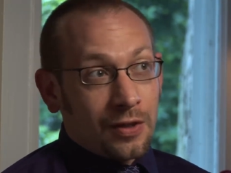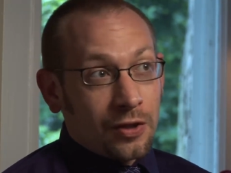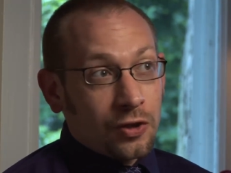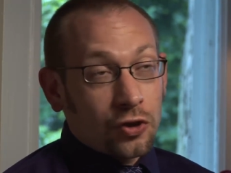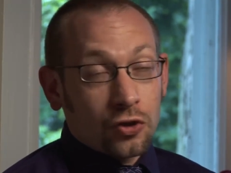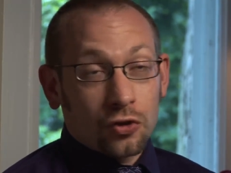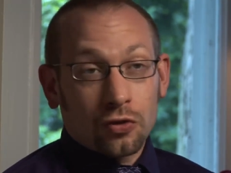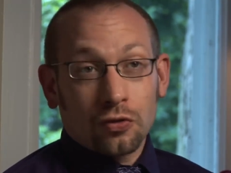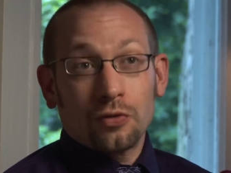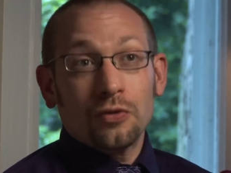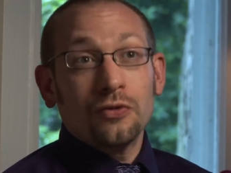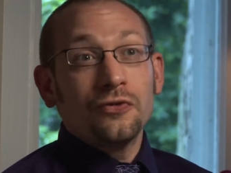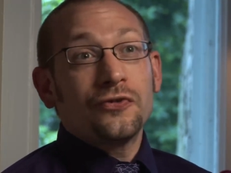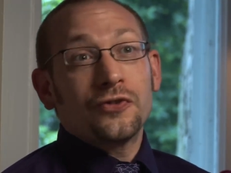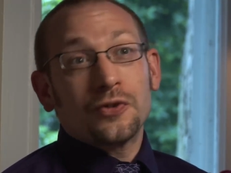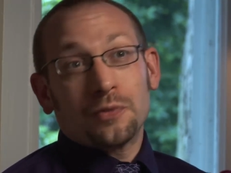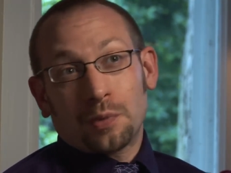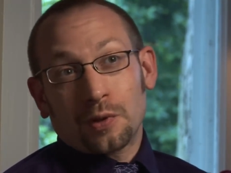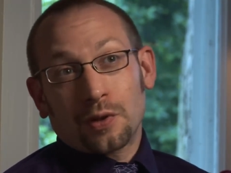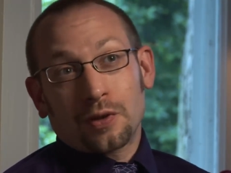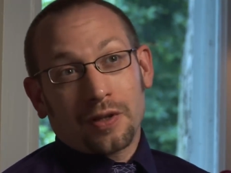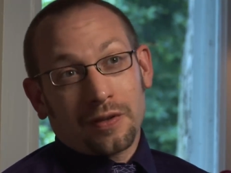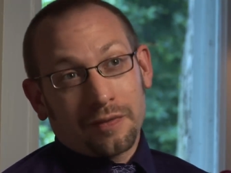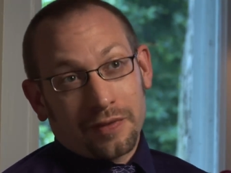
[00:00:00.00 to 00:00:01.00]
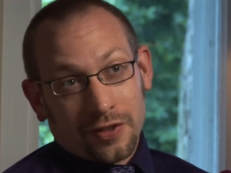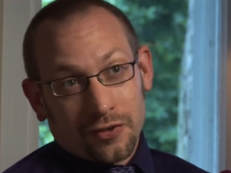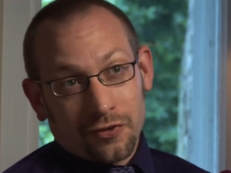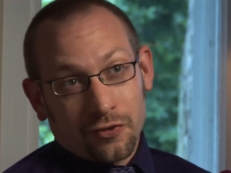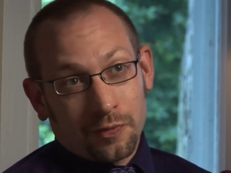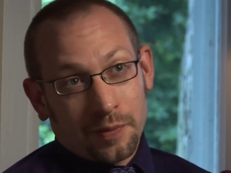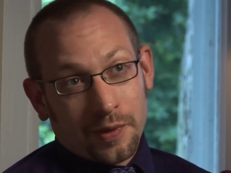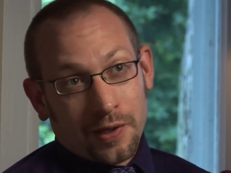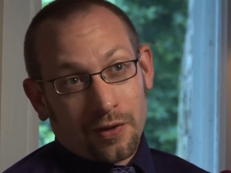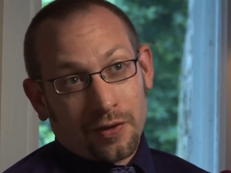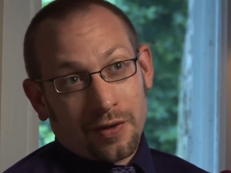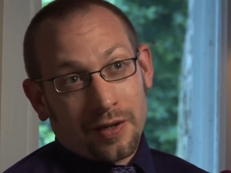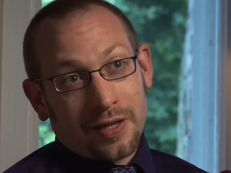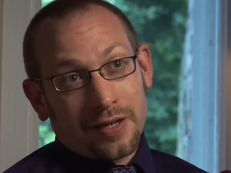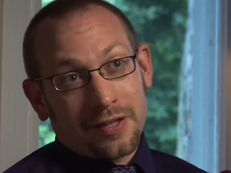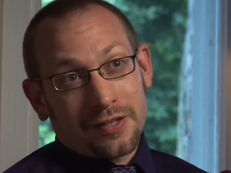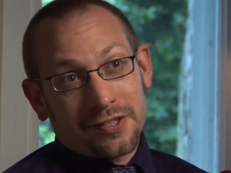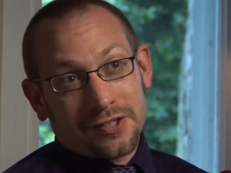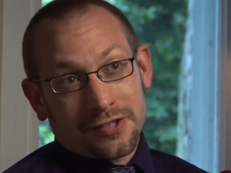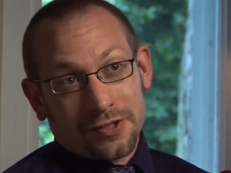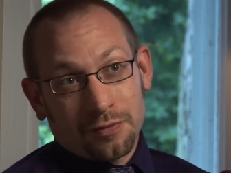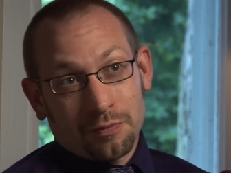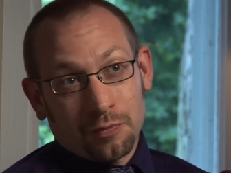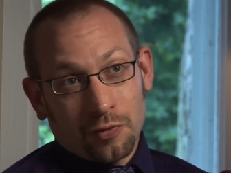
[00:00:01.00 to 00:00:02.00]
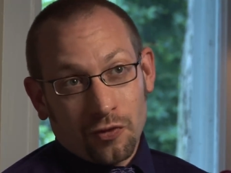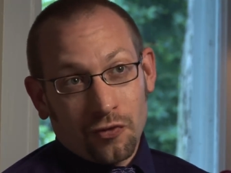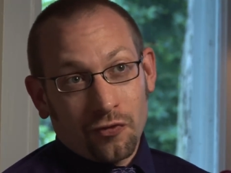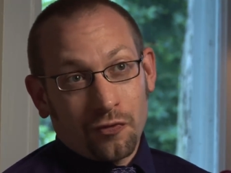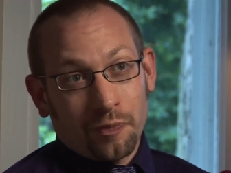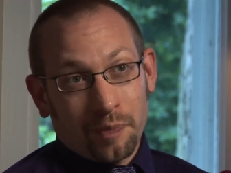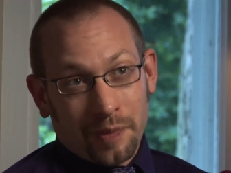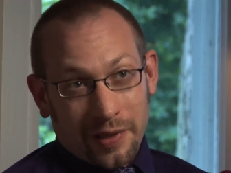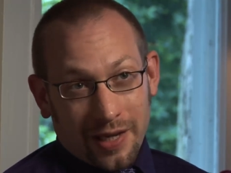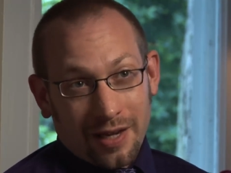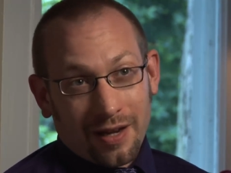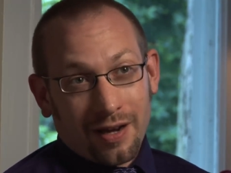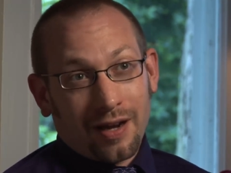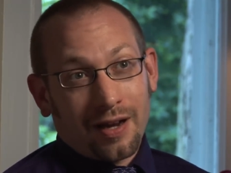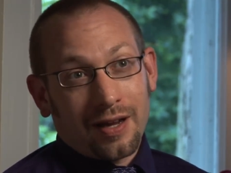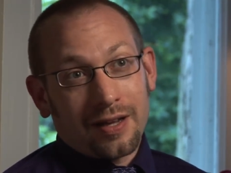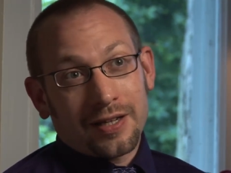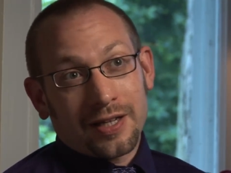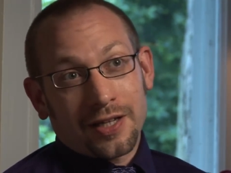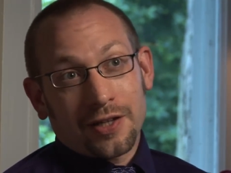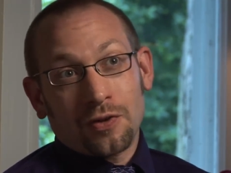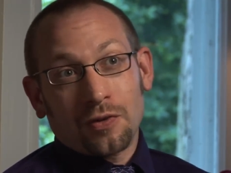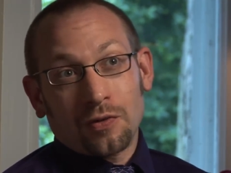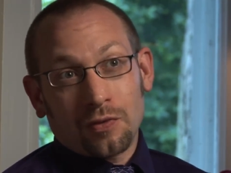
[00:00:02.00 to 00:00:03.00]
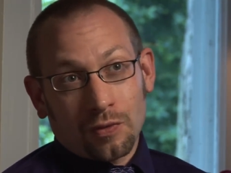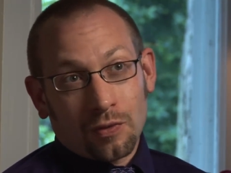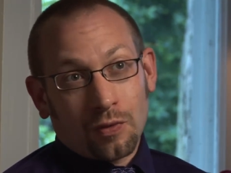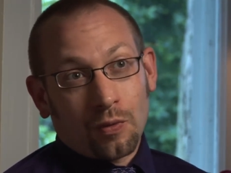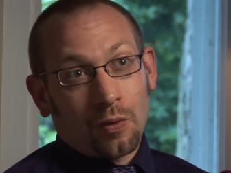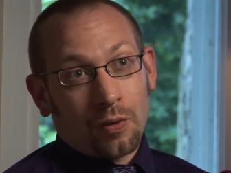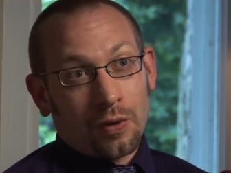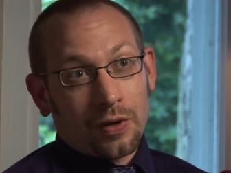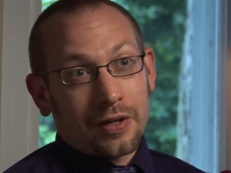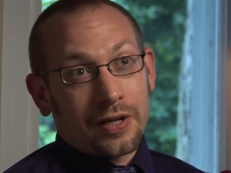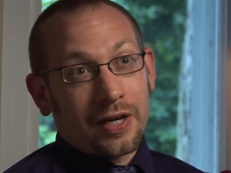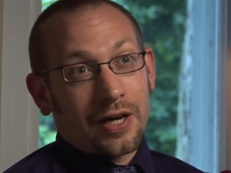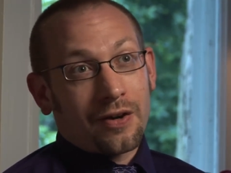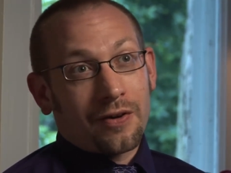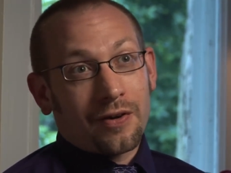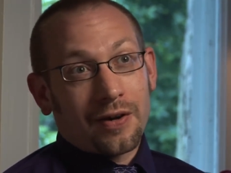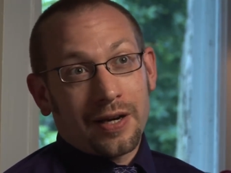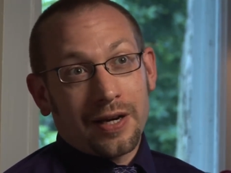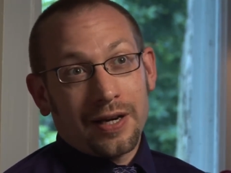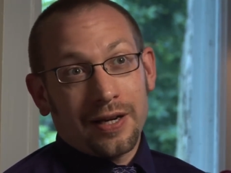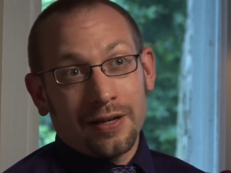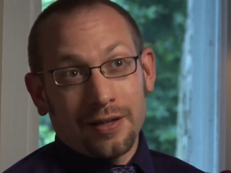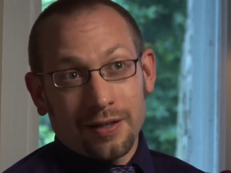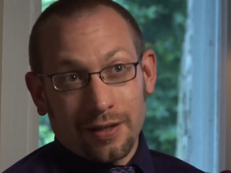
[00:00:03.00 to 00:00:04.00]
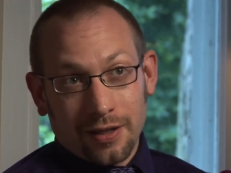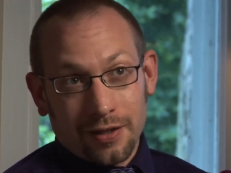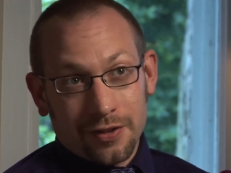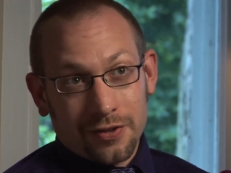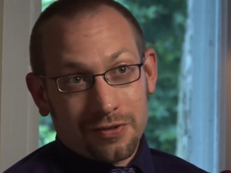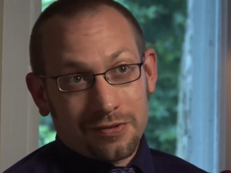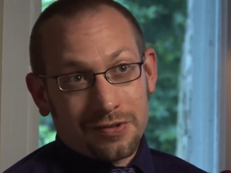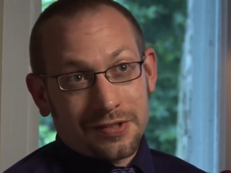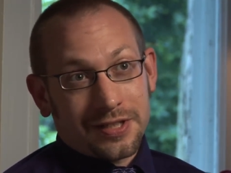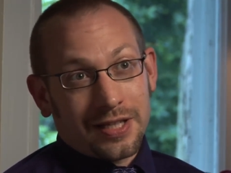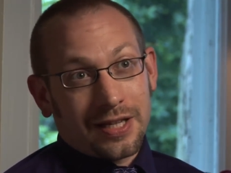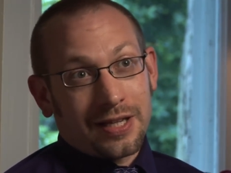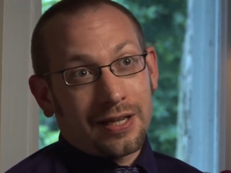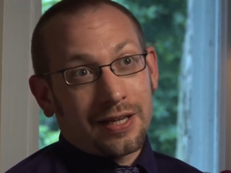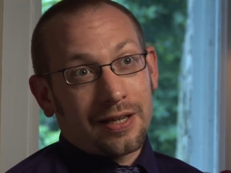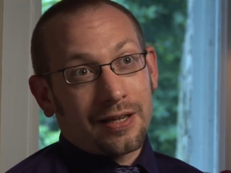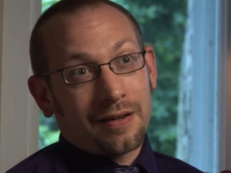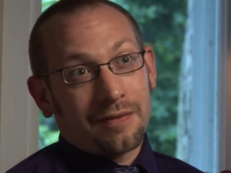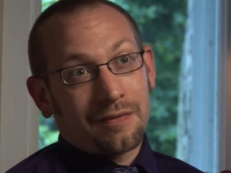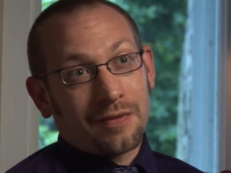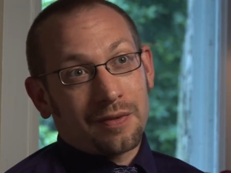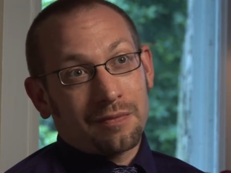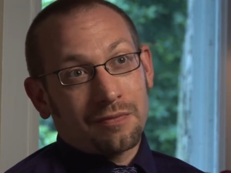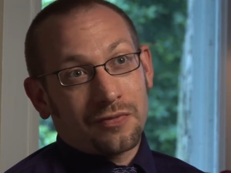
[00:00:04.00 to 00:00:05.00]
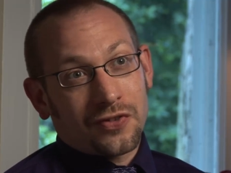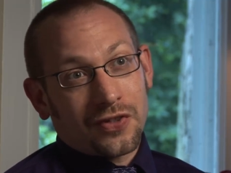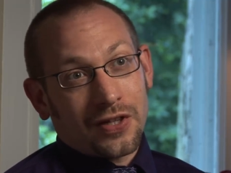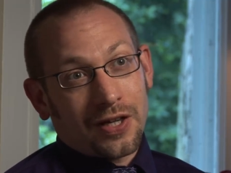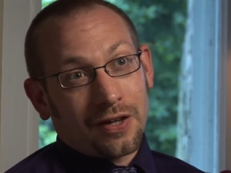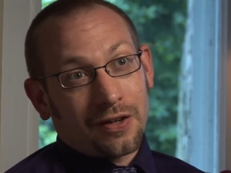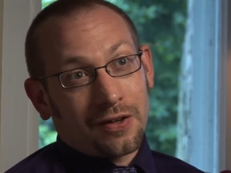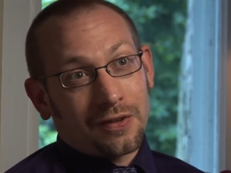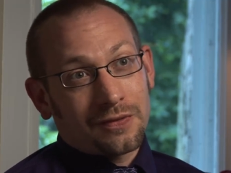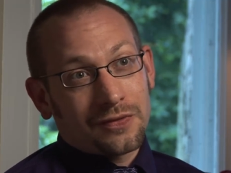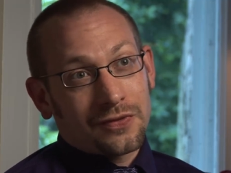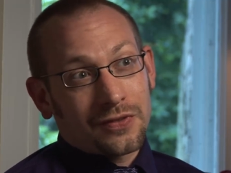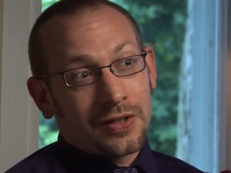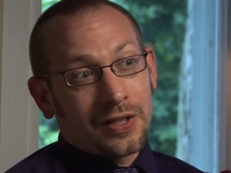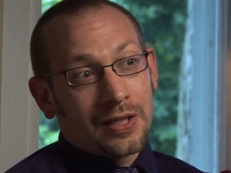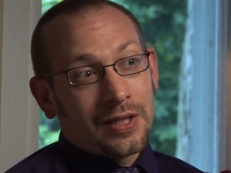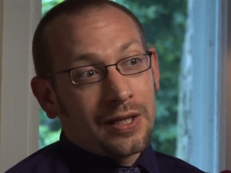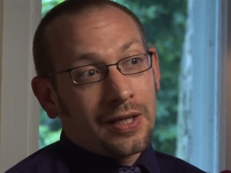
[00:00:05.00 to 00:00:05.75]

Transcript: crucible of experience to move beyond an ordinary understanding of themselves.